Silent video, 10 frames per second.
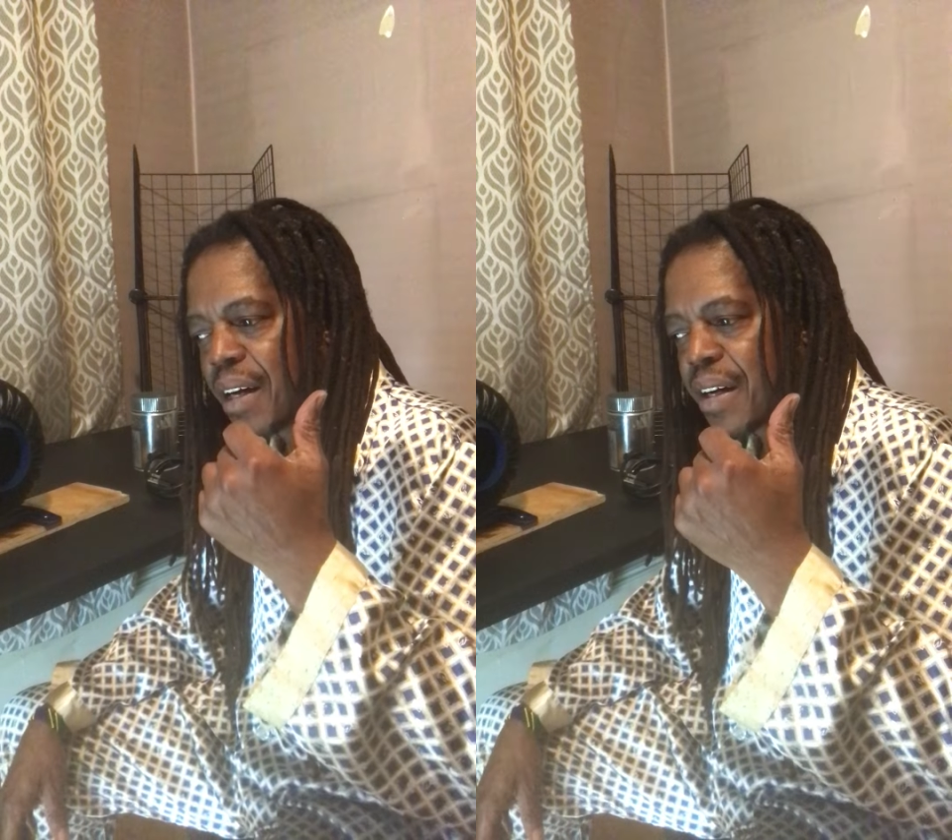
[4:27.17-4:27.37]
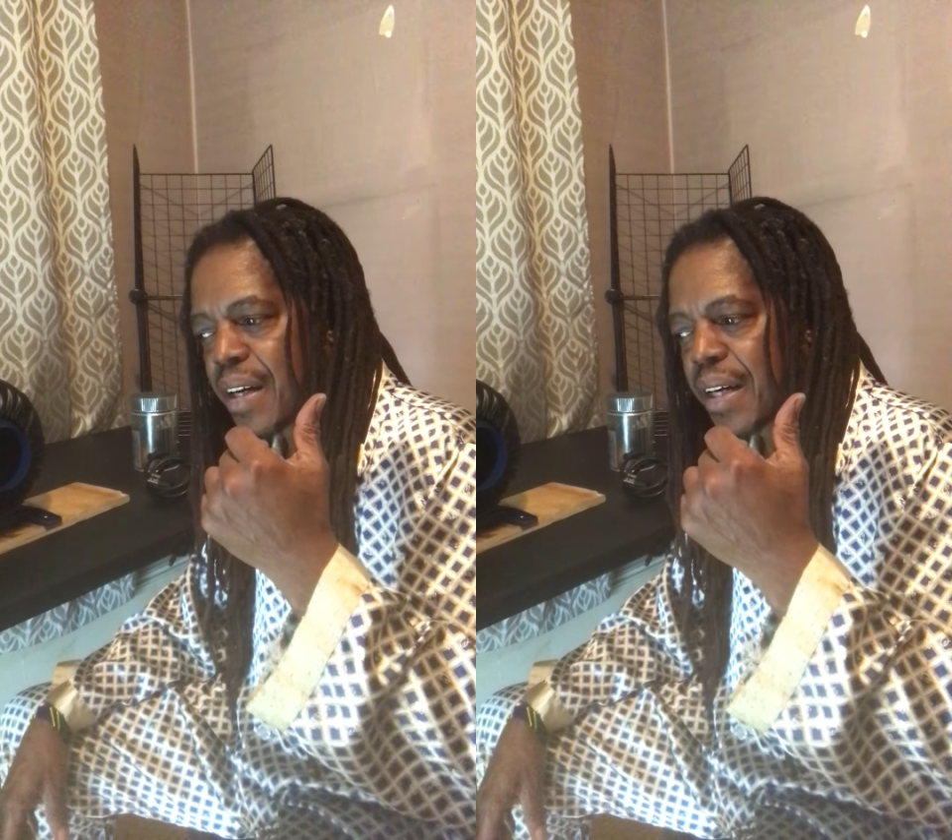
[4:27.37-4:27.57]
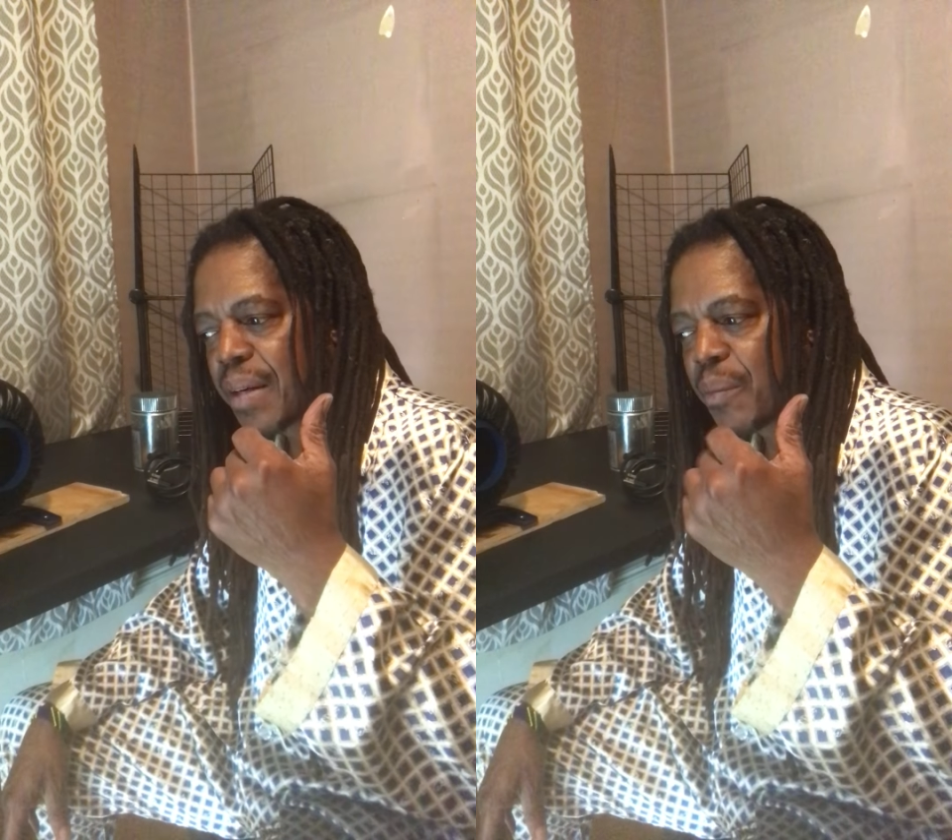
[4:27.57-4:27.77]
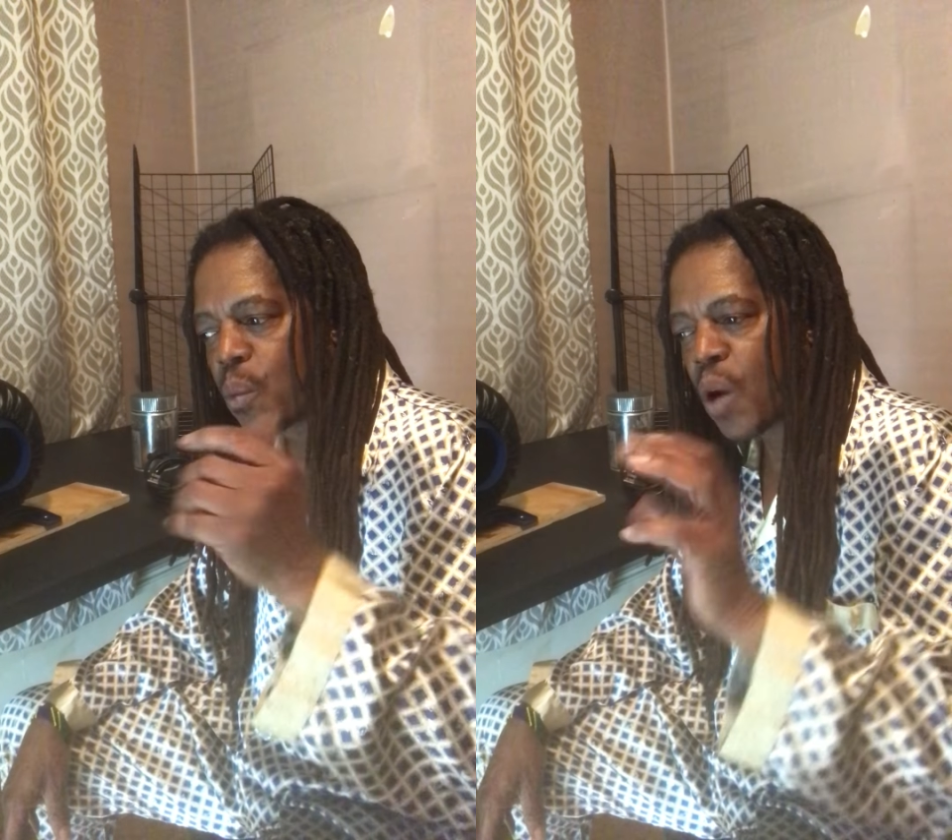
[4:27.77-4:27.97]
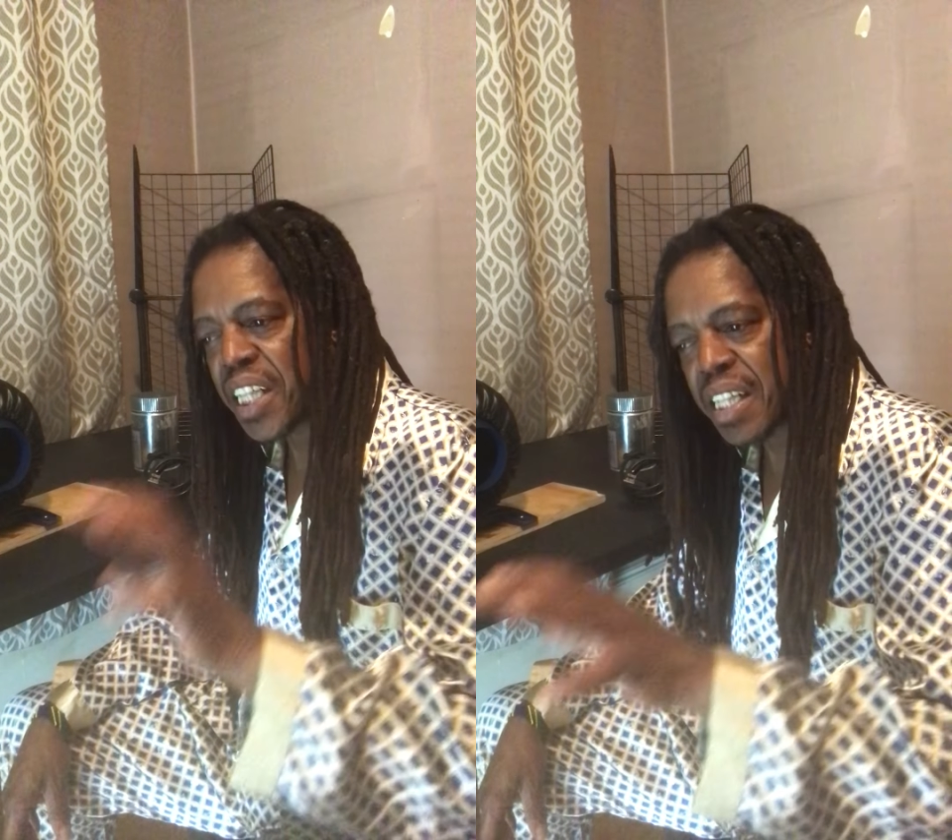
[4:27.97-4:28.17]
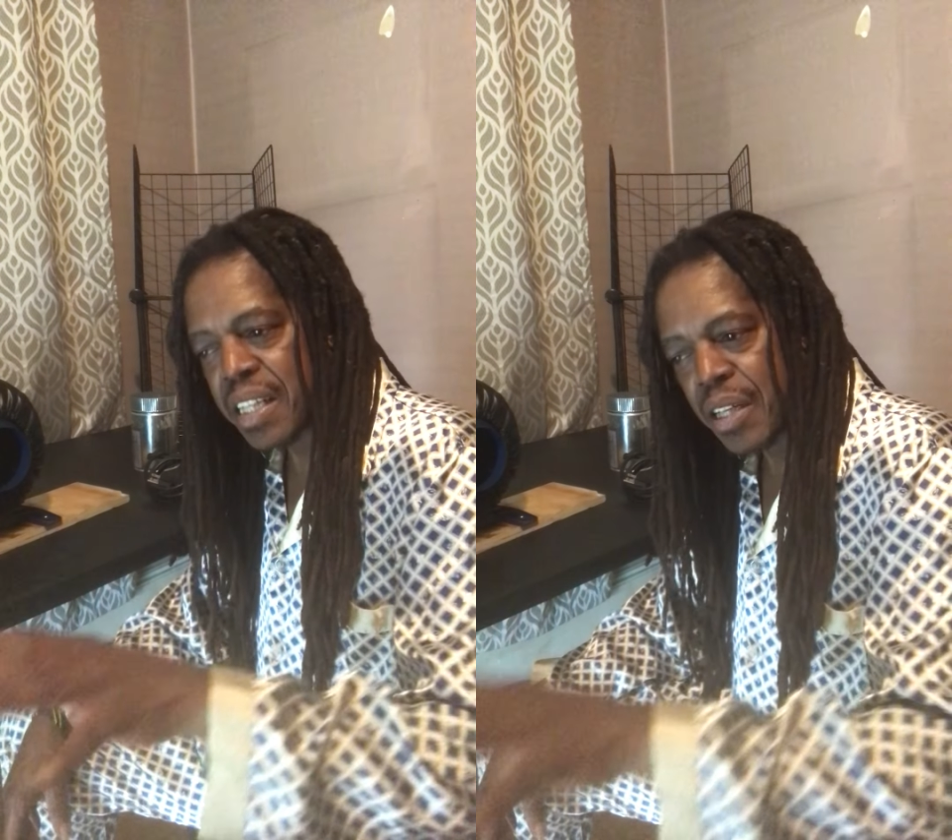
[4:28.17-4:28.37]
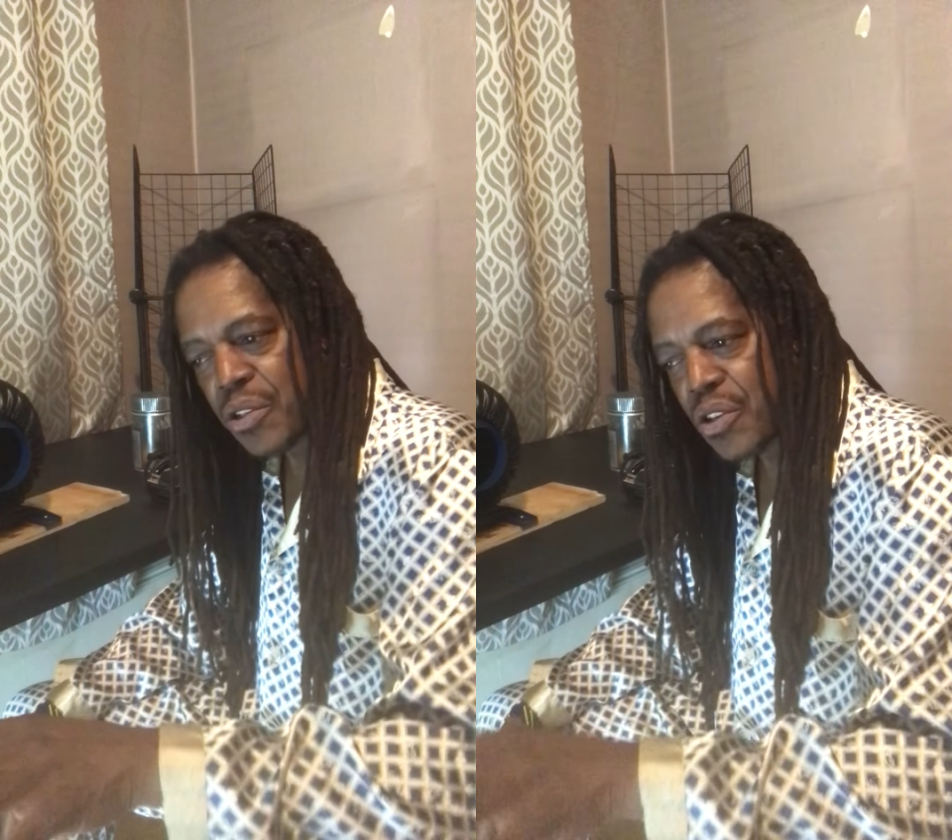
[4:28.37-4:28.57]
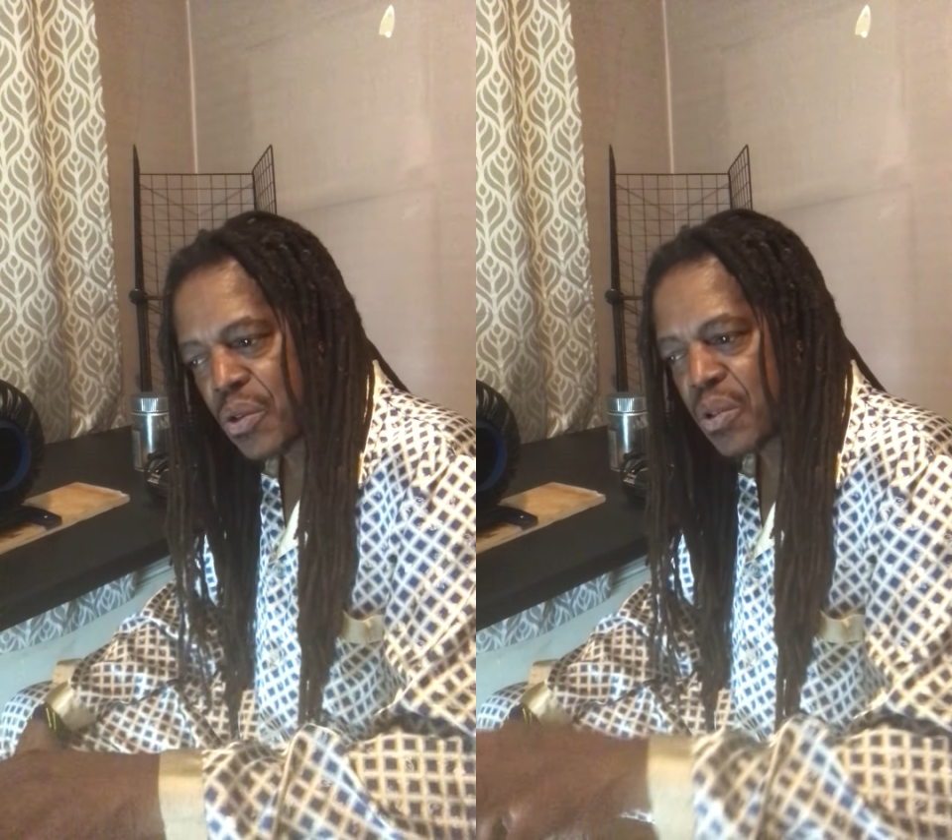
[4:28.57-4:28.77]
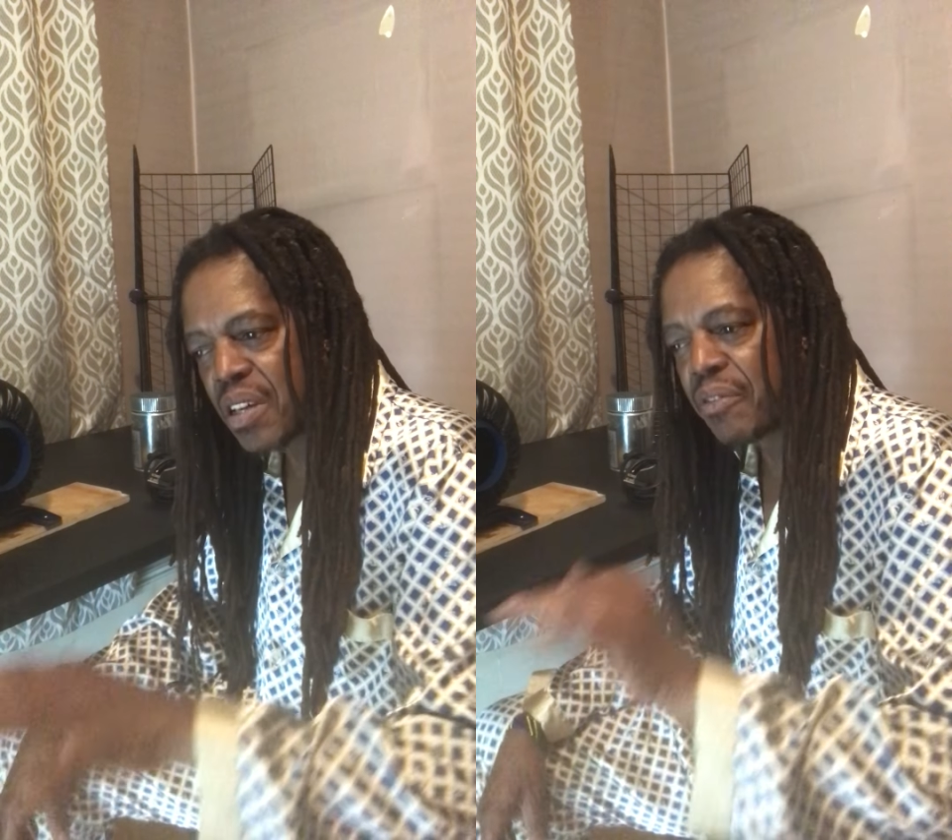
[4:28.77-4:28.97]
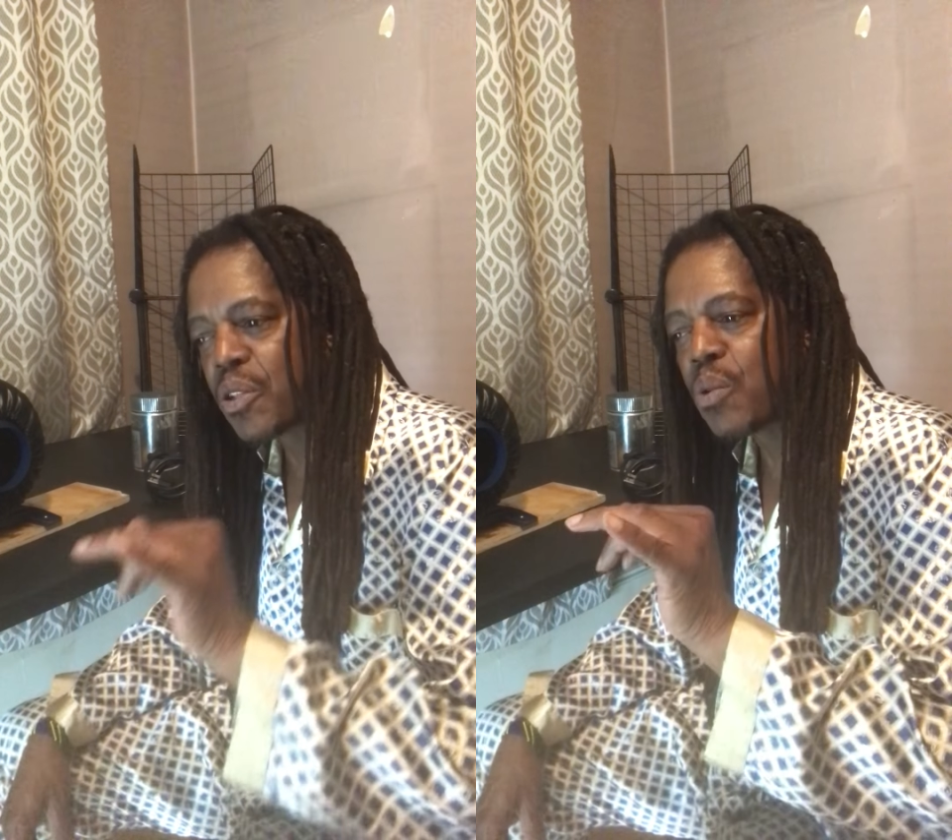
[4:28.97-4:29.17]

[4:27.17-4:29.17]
conducive